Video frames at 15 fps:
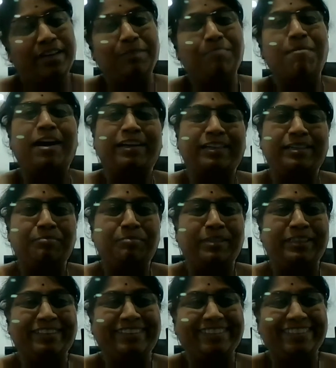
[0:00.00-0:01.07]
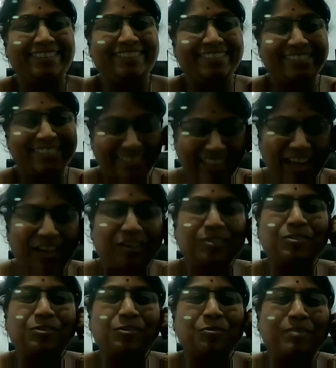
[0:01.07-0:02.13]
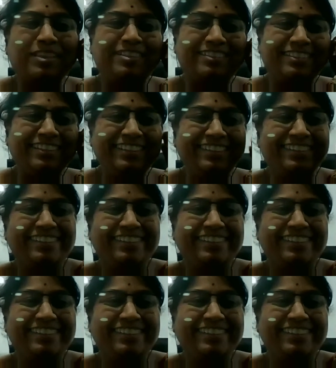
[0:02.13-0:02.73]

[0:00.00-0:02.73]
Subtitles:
remarkable. Thank you so much, sir.